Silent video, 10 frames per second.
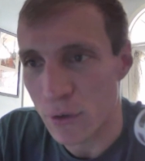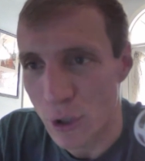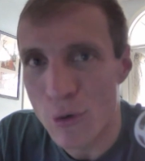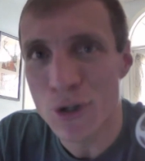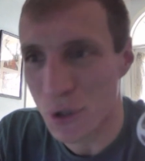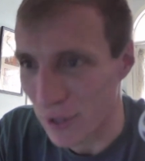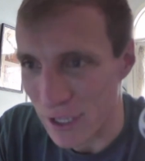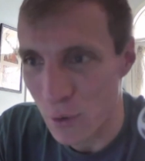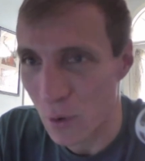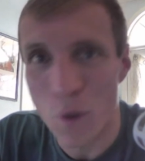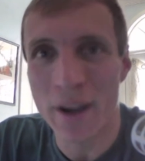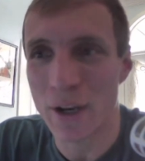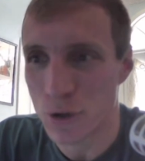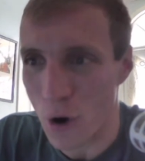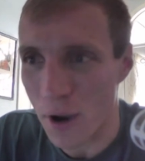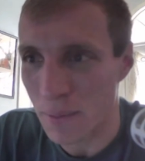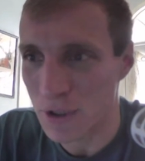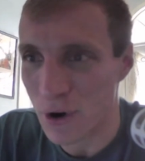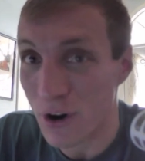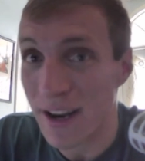usually you would look at drawing
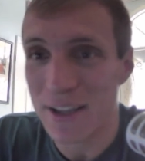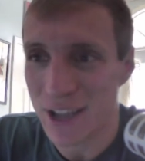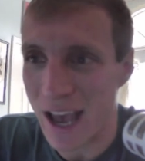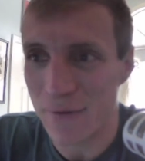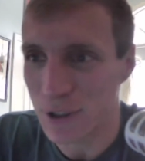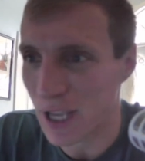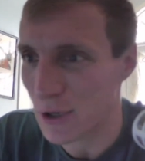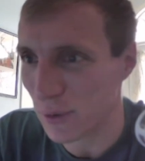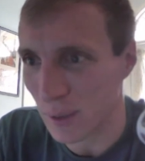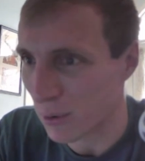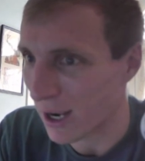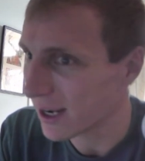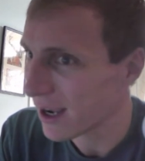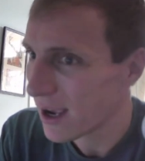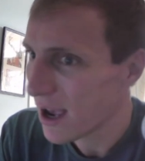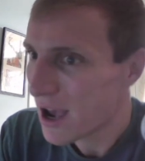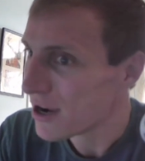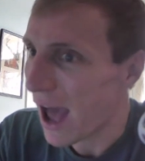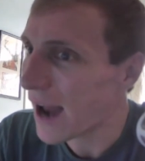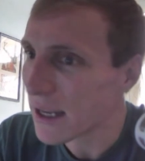Missouri as kind of a scheduling break.
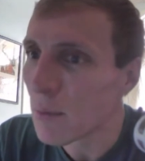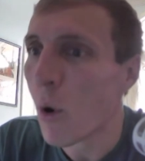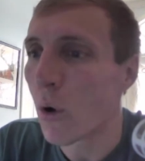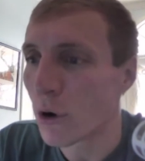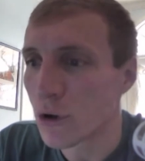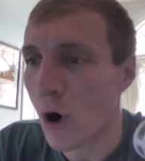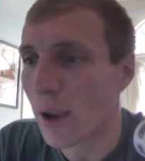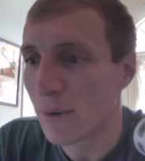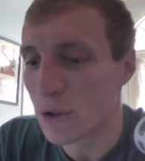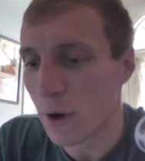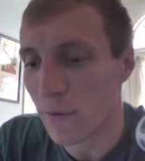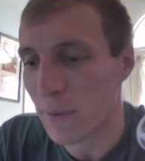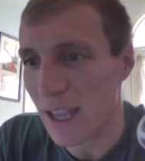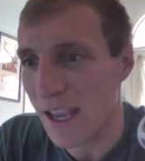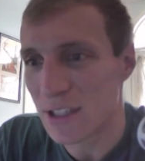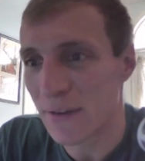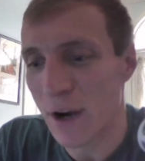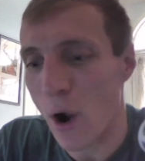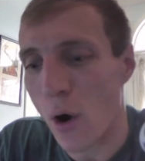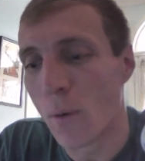Not anymore. Drawing Missouri from the East, even
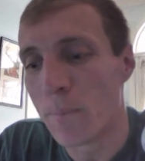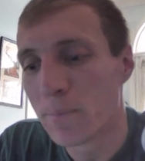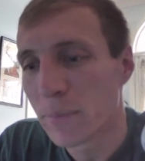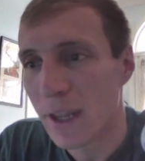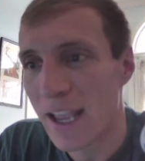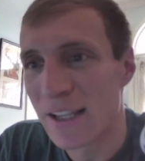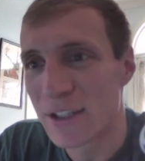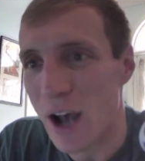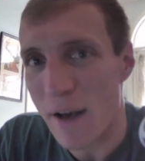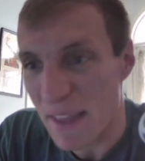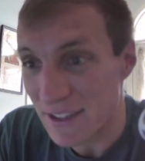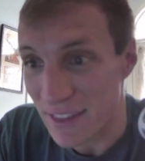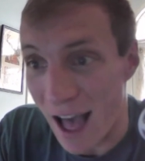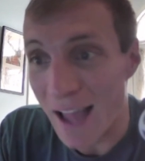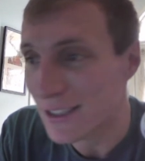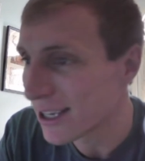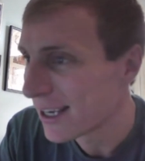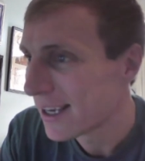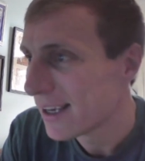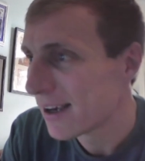at home, is that's not
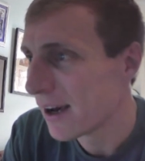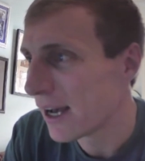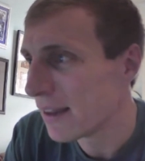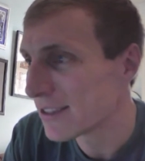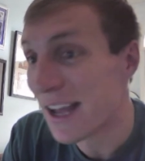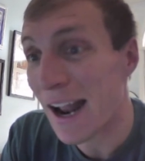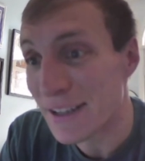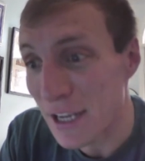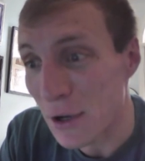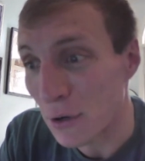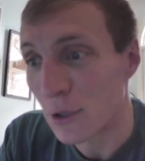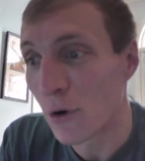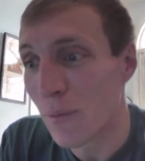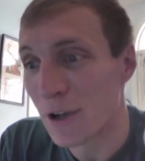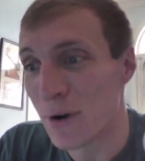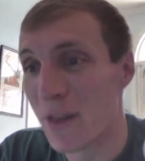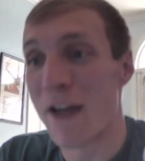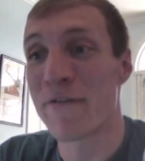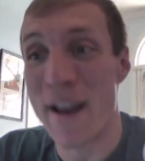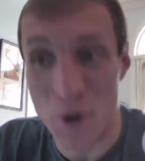ideal. You would much rather
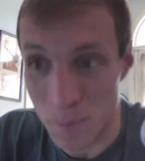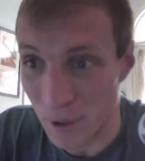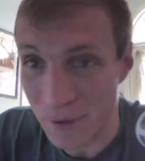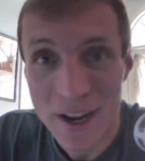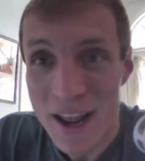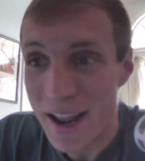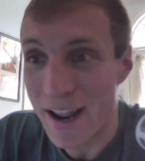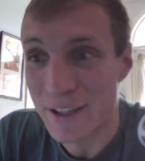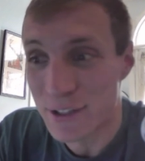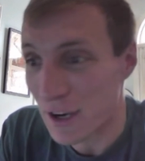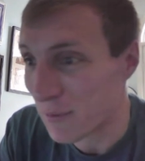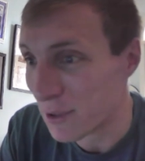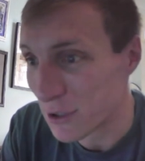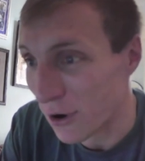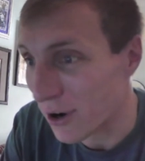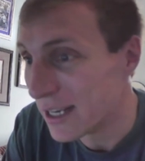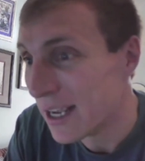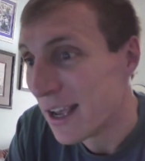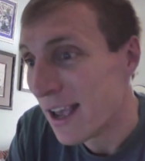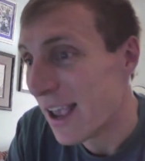have Vanderbilt instead of Missouri.
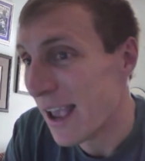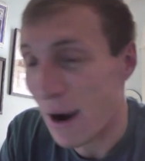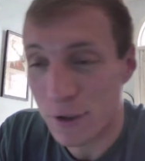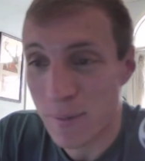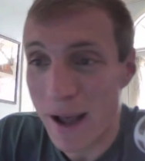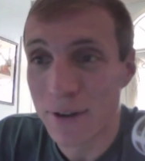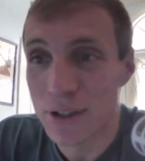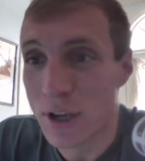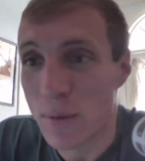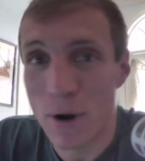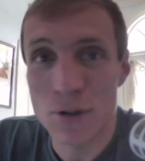And I was about to say you